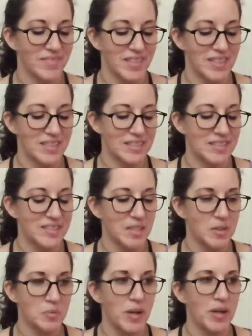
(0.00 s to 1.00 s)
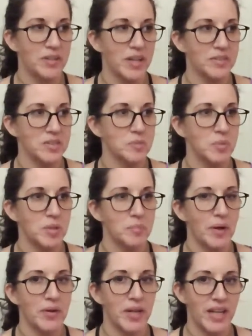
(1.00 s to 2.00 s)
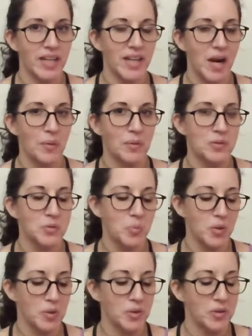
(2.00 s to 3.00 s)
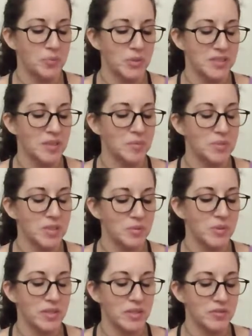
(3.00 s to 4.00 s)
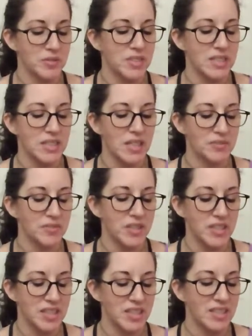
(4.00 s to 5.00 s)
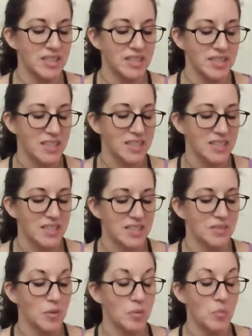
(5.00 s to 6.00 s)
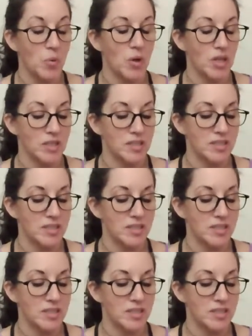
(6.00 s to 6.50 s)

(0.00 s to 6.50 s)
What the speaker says: This is going to round out to be about 8 hours worth once I'm done with everything or more.